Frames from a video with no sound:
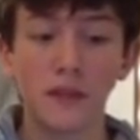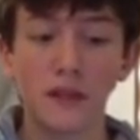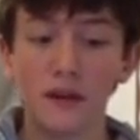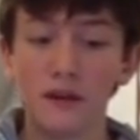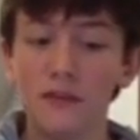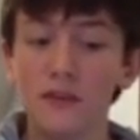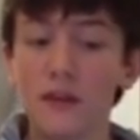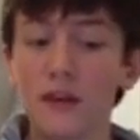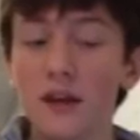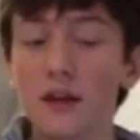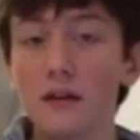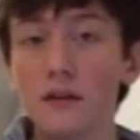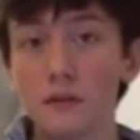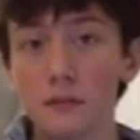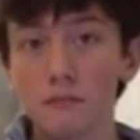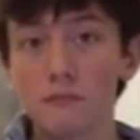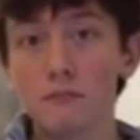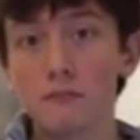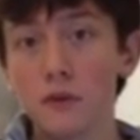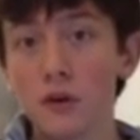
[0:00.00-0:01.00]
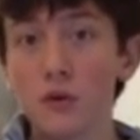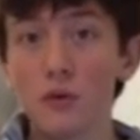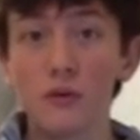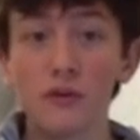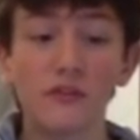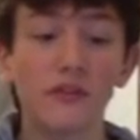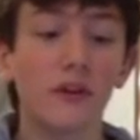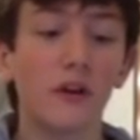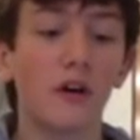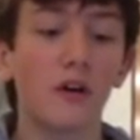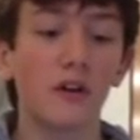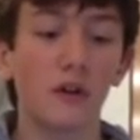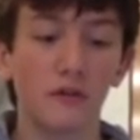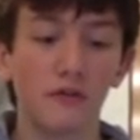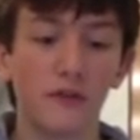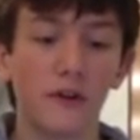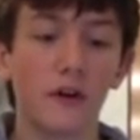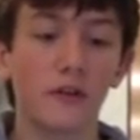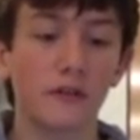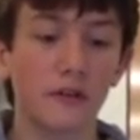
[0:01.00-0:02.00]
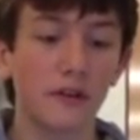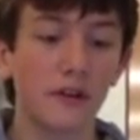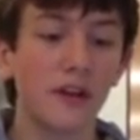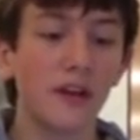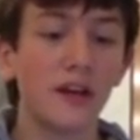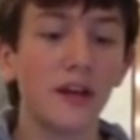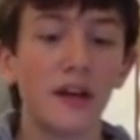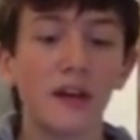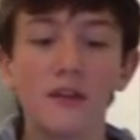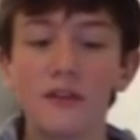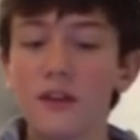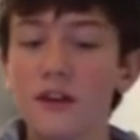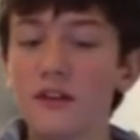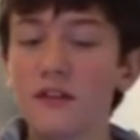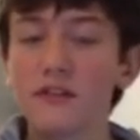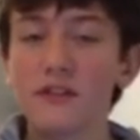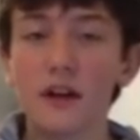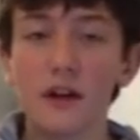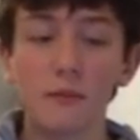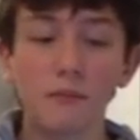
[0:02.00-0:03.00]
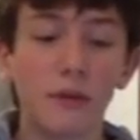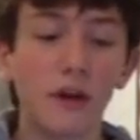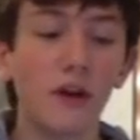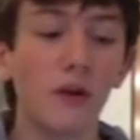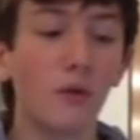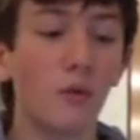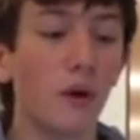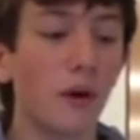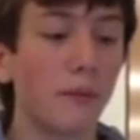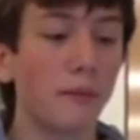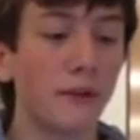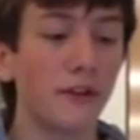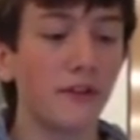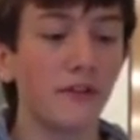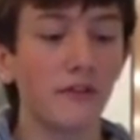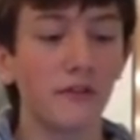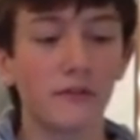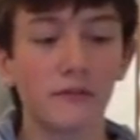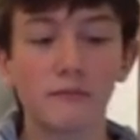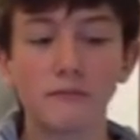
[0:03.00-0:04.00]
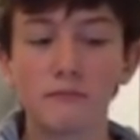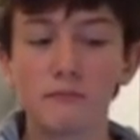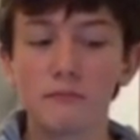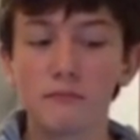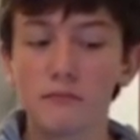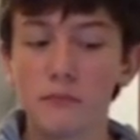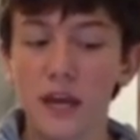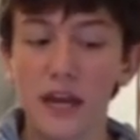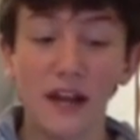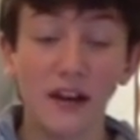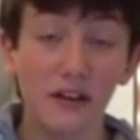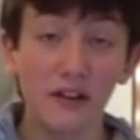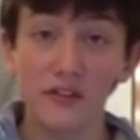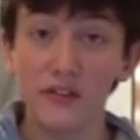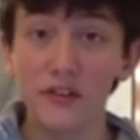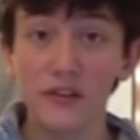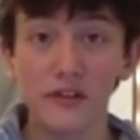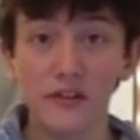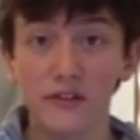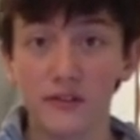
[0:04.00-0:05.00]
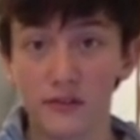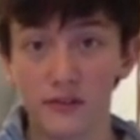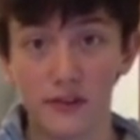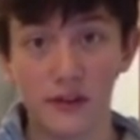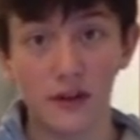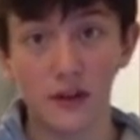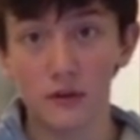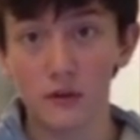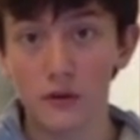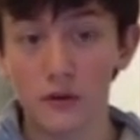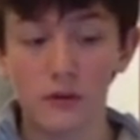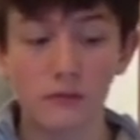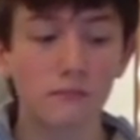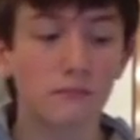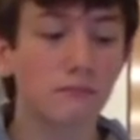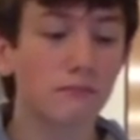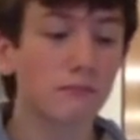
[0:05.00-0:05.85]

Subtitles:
In the end, it wasn't all your fault. They just had better weapons and diseases than you all.